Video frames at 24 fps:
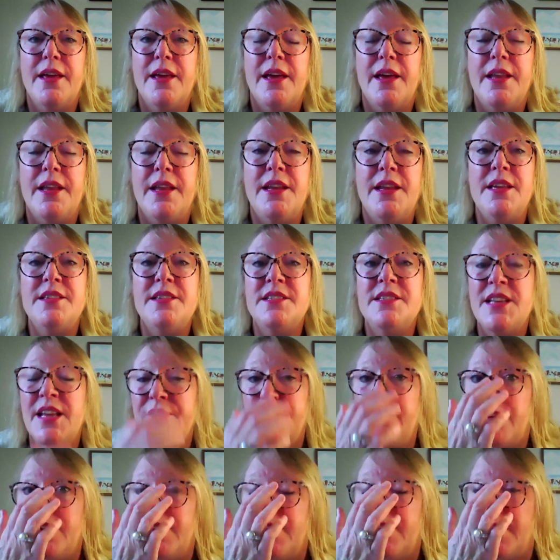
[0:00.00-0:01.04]
And he's
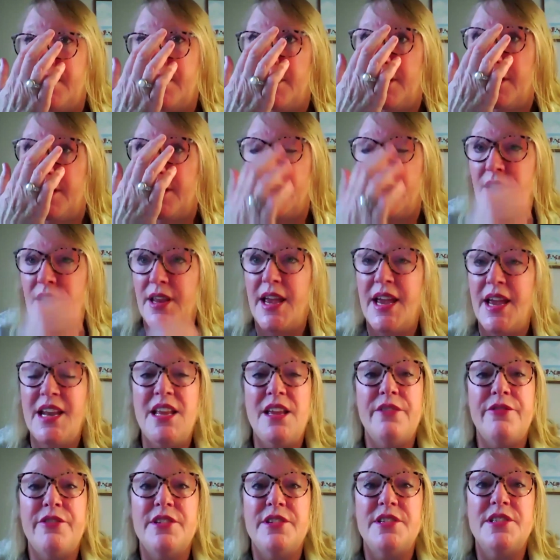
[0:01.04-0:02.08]
never, in any
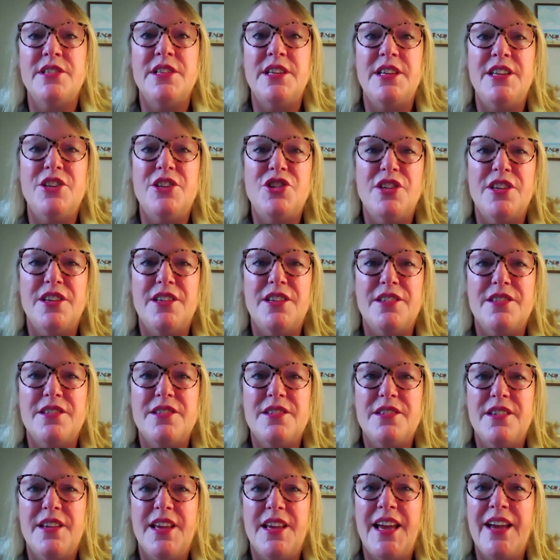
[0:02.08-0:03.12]
of his
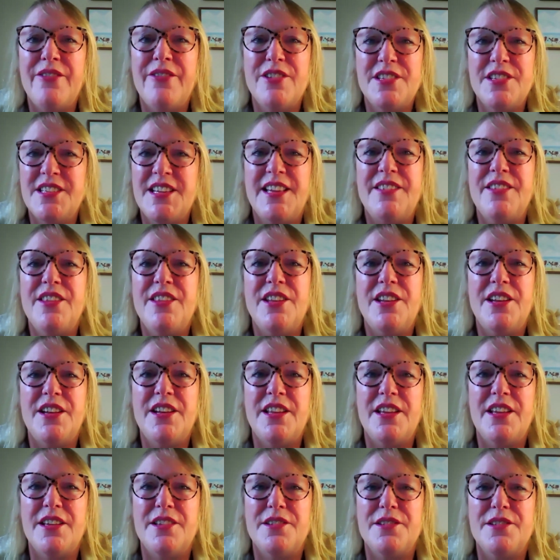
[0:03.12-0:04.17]
teachings, ever said that it
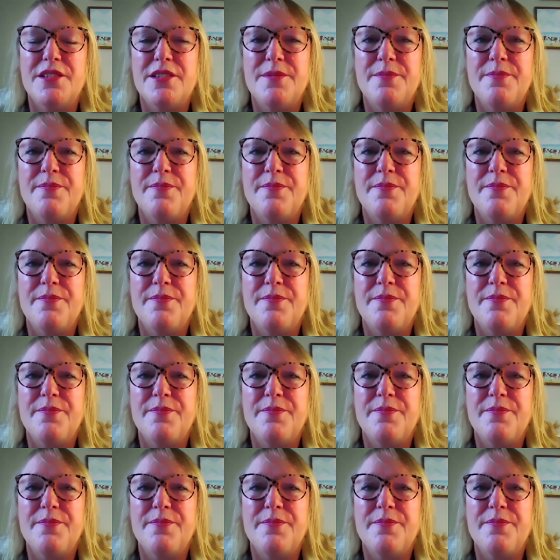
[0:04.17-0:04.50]
is.